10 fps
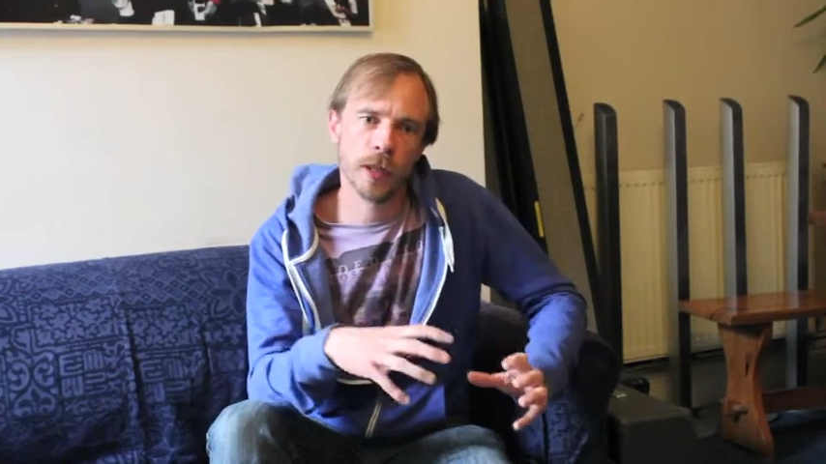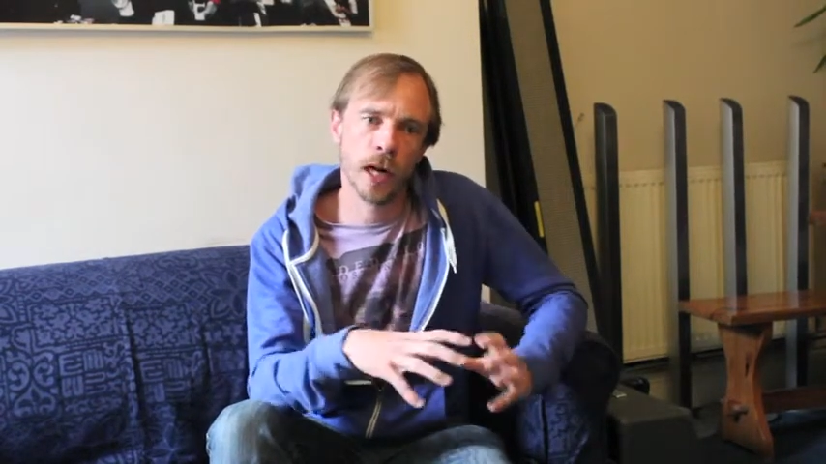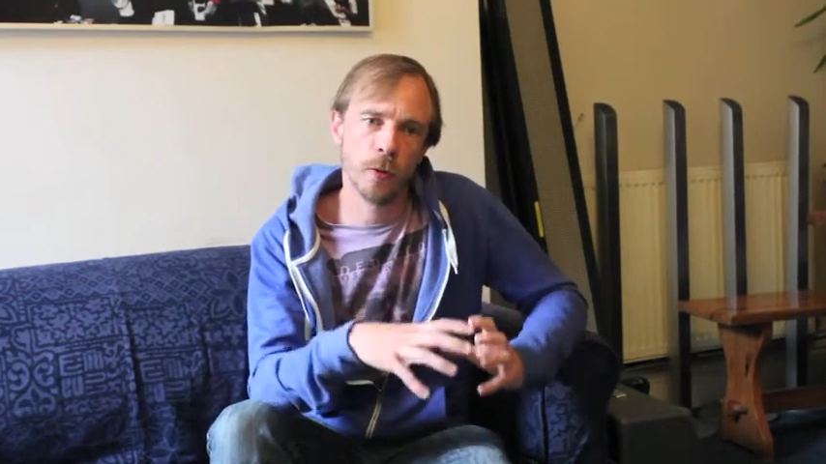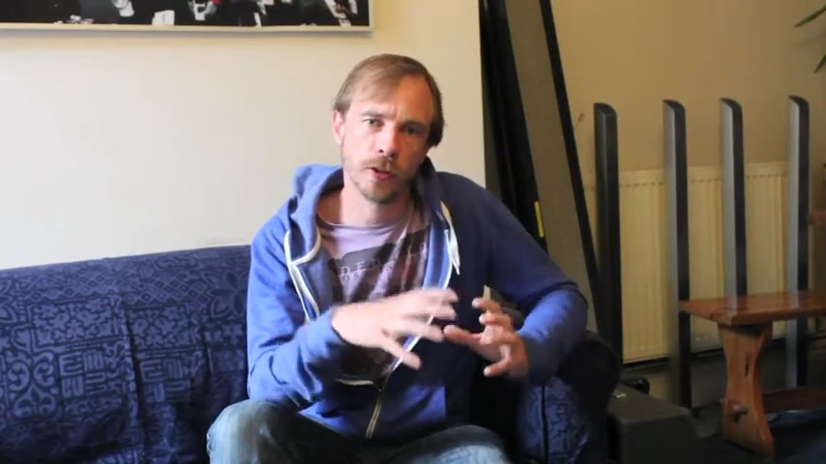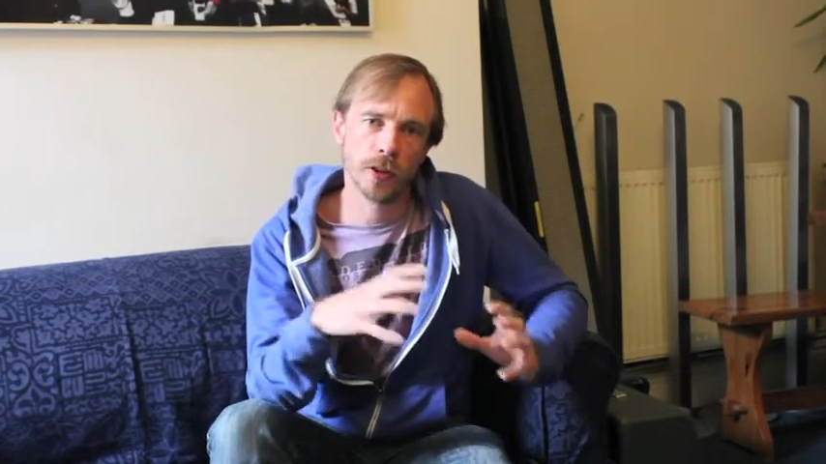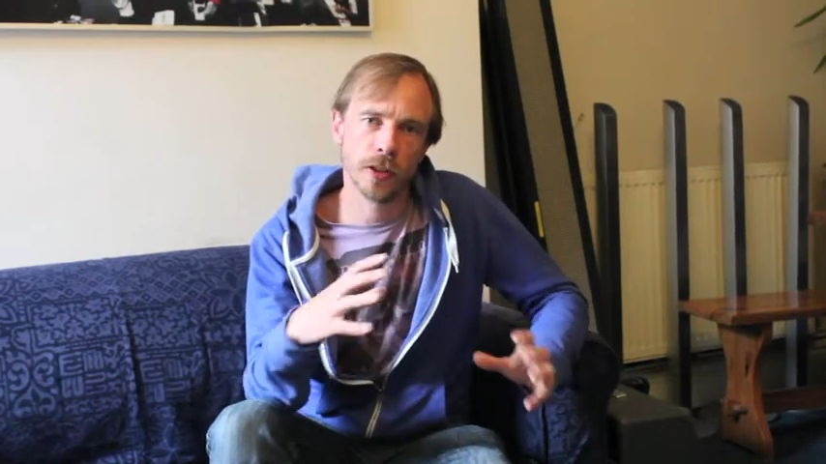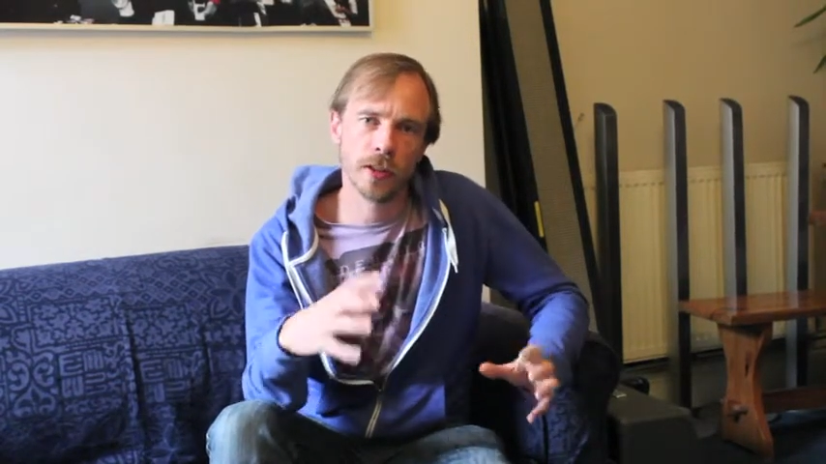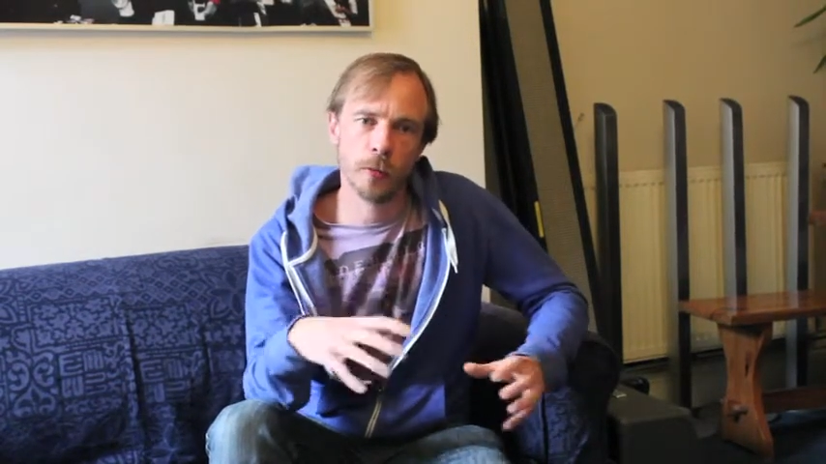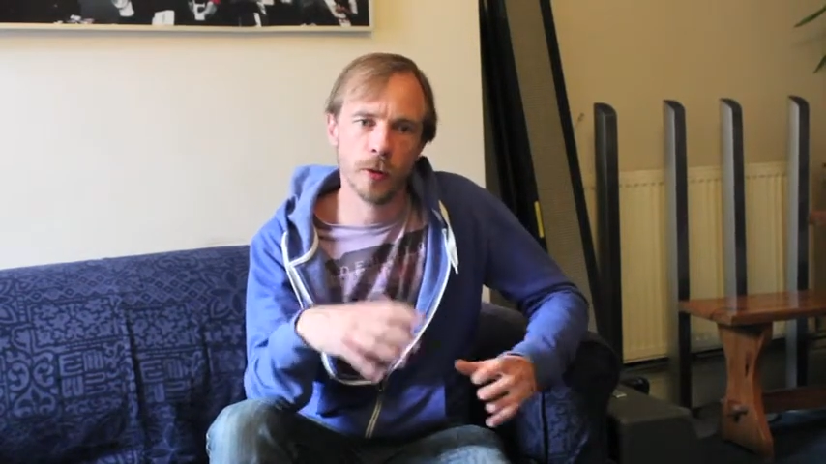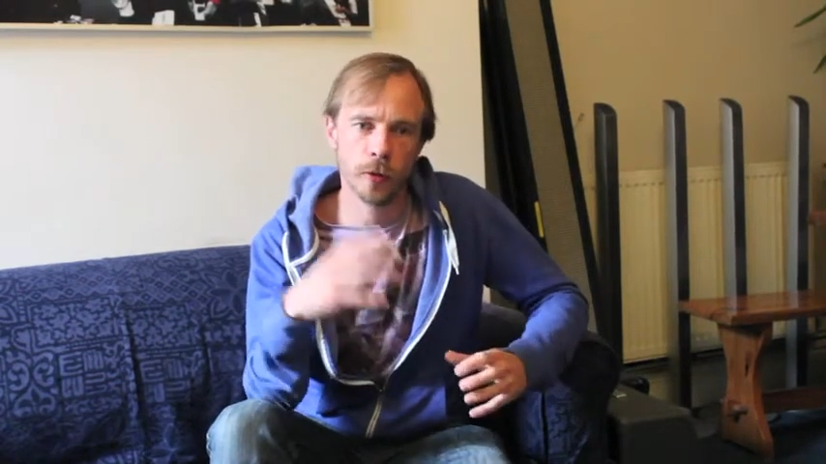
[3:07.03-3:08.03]
that I wanted to
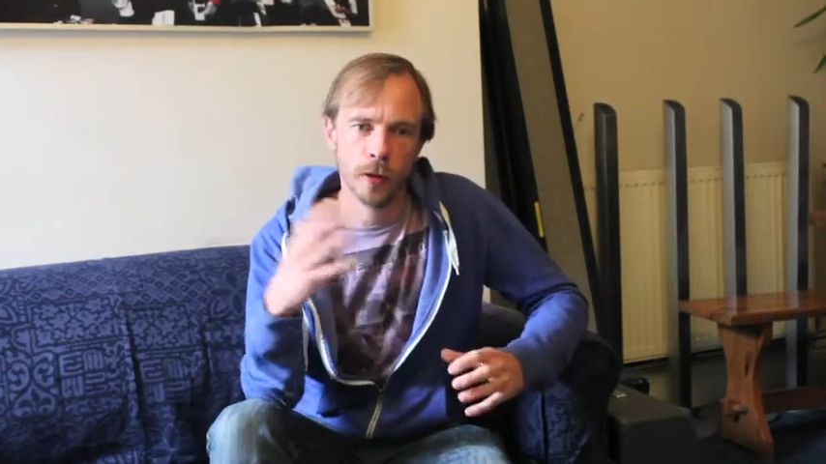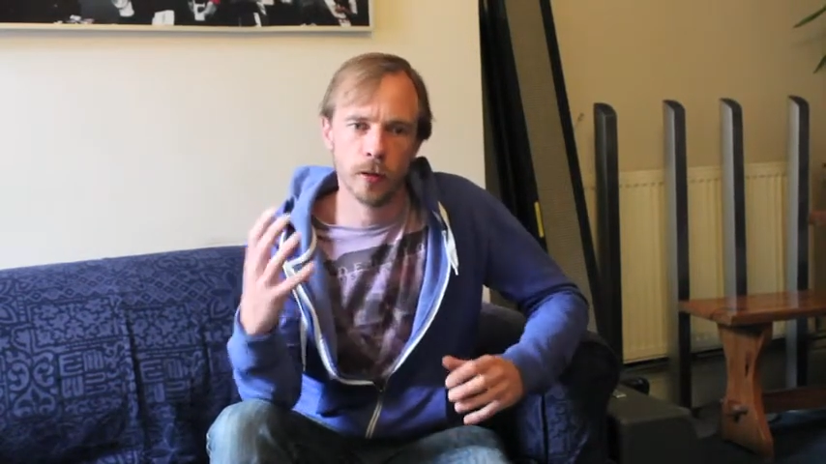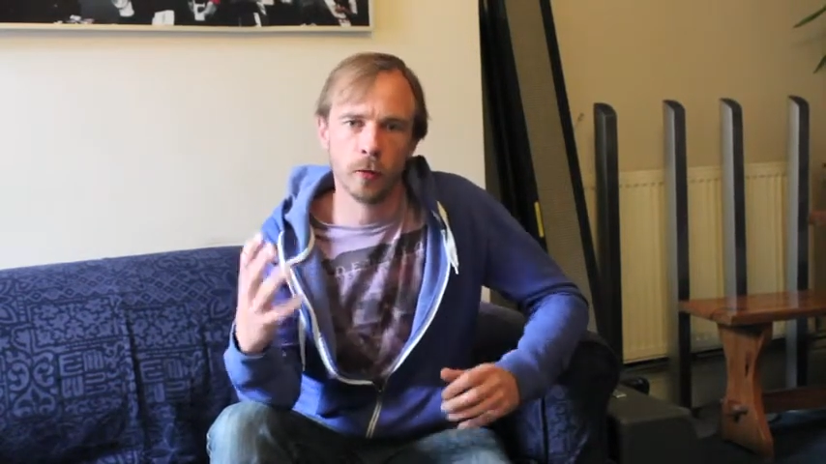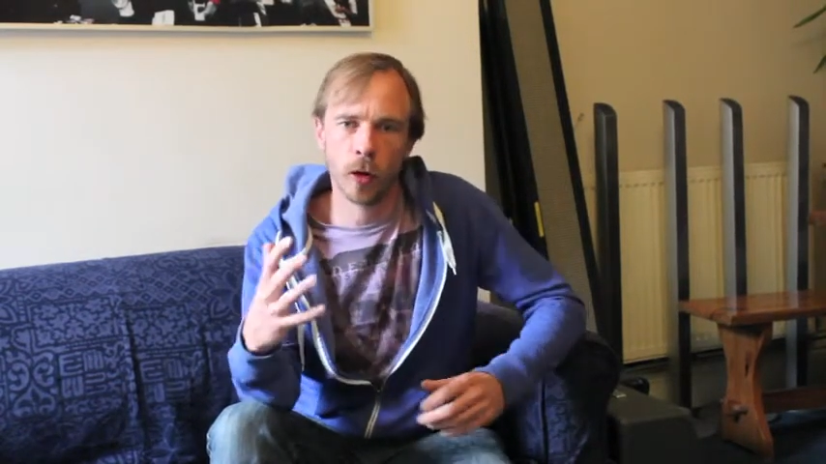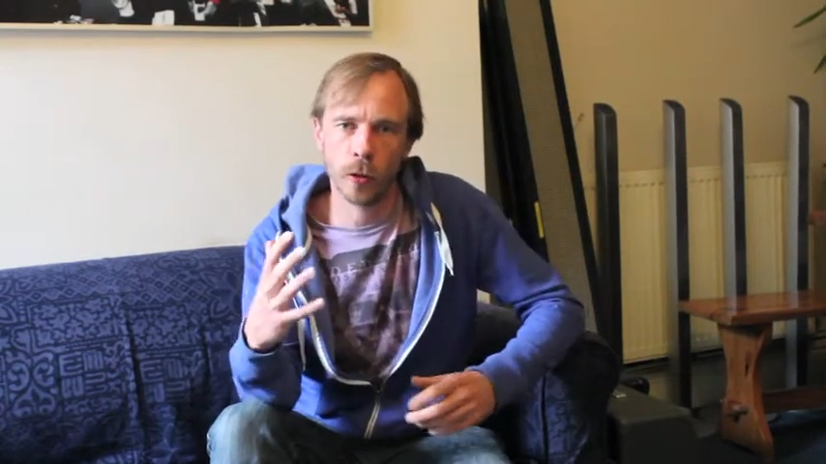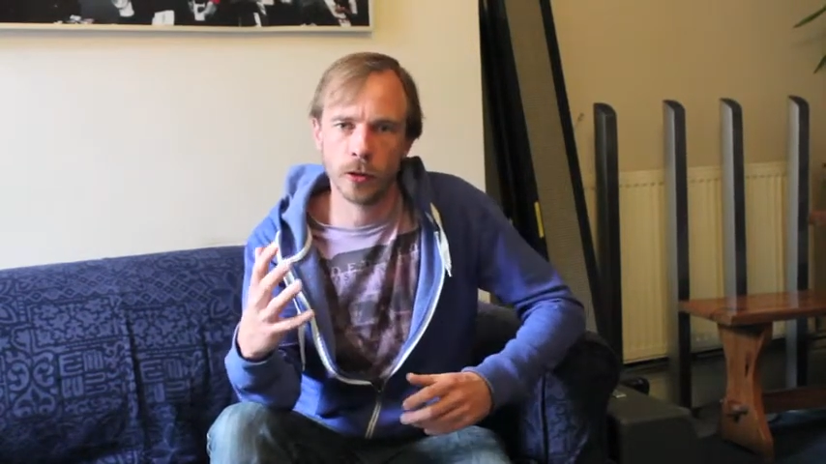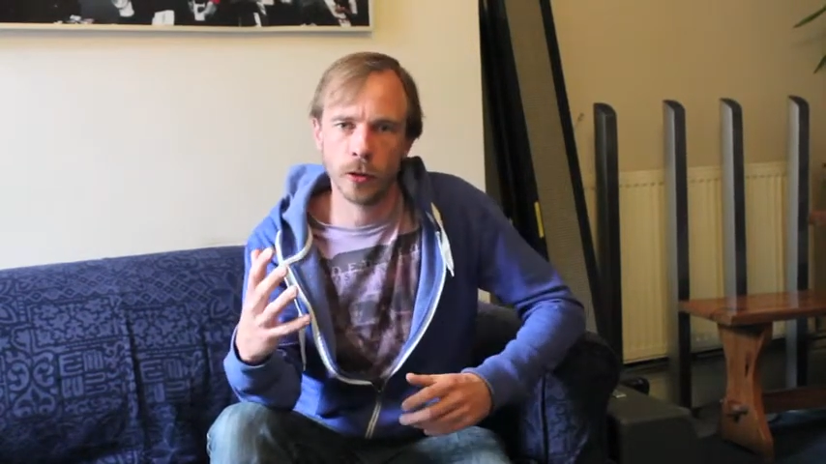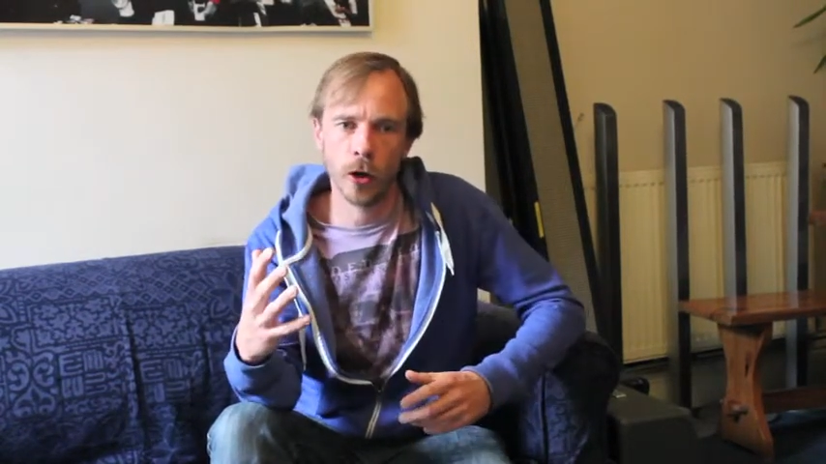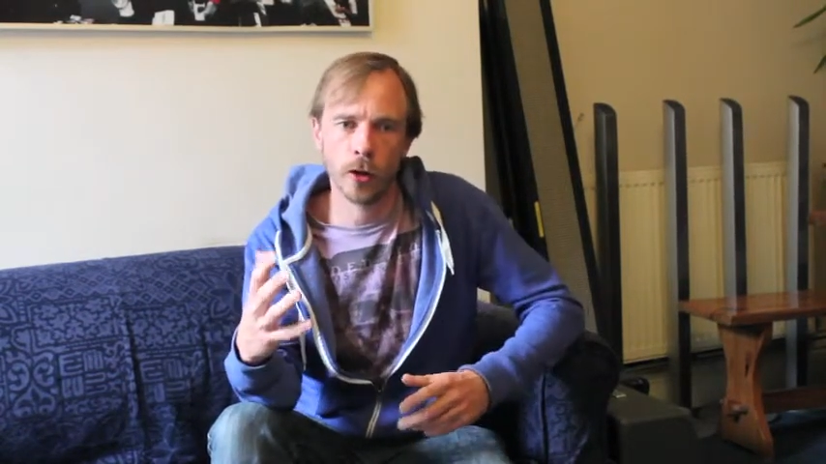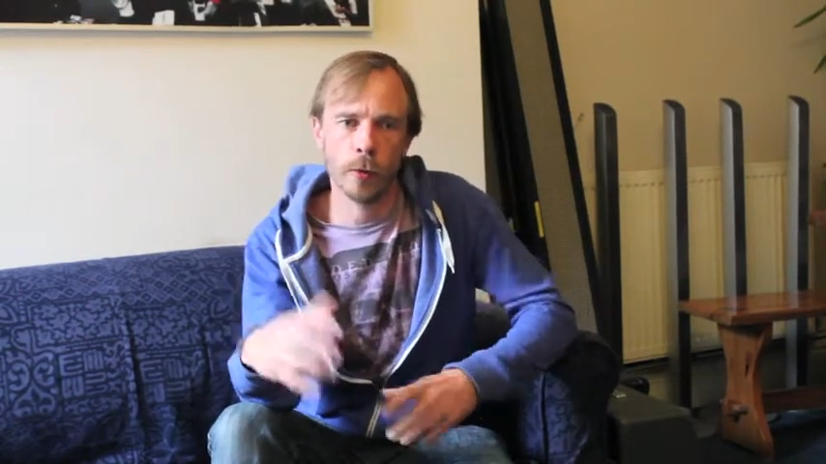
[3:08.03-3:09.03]
set up between what I was
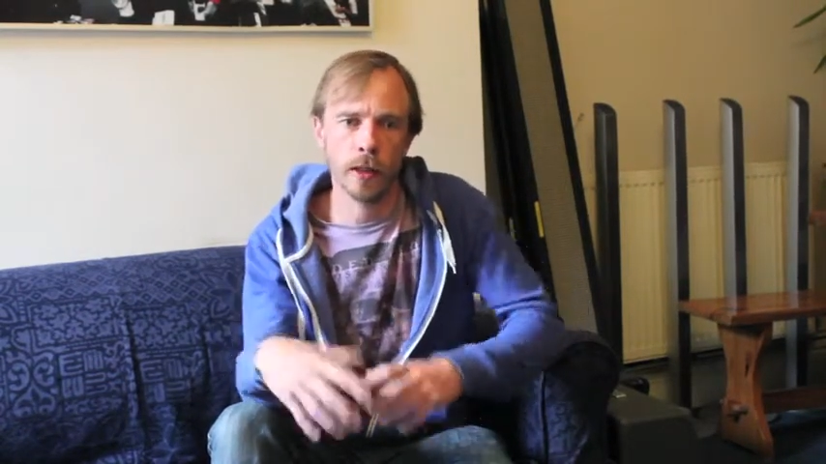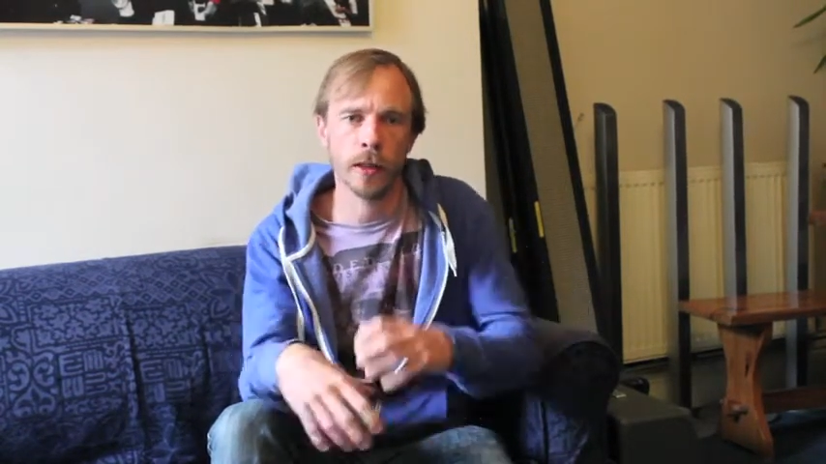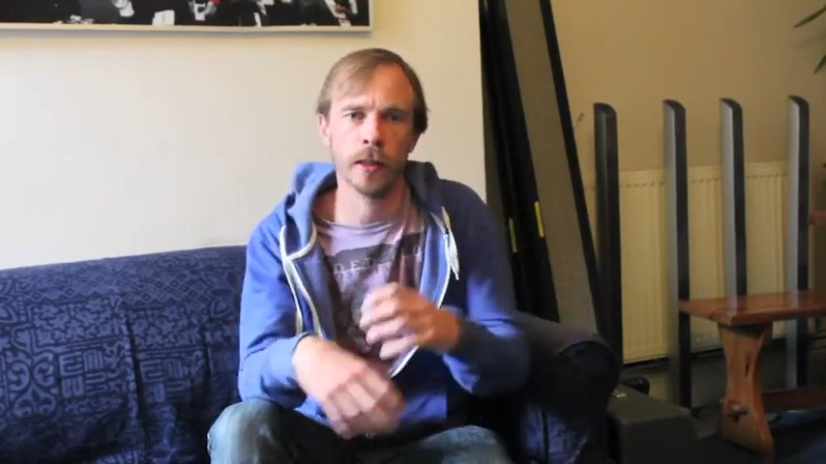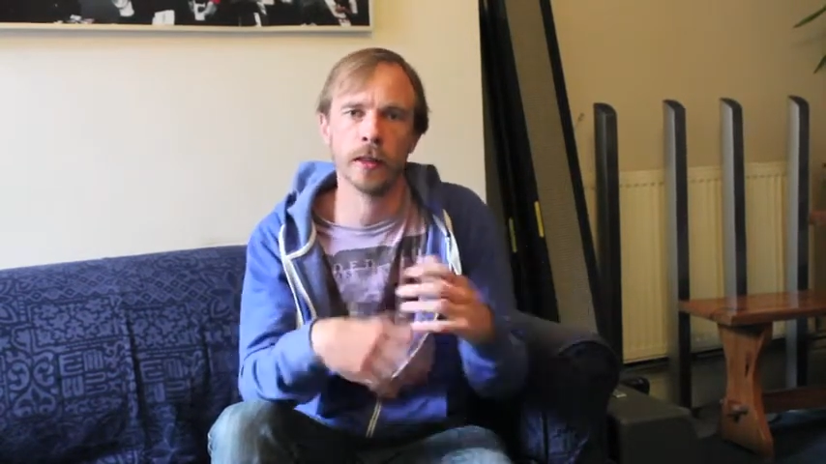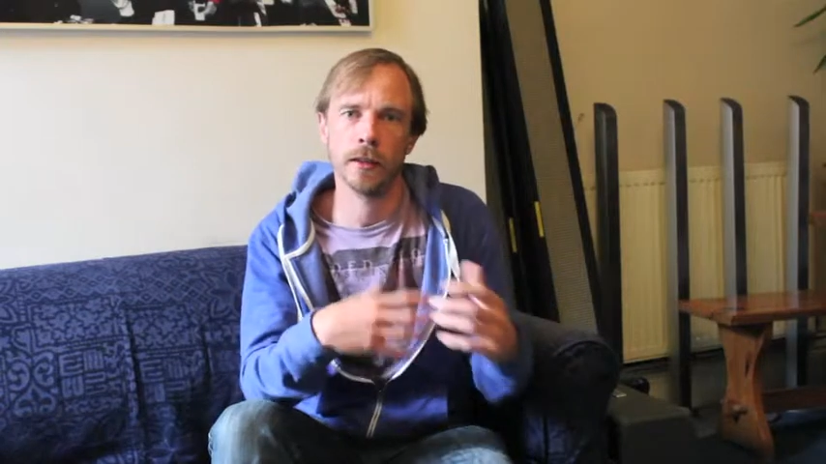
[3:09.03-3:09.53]
doing on the building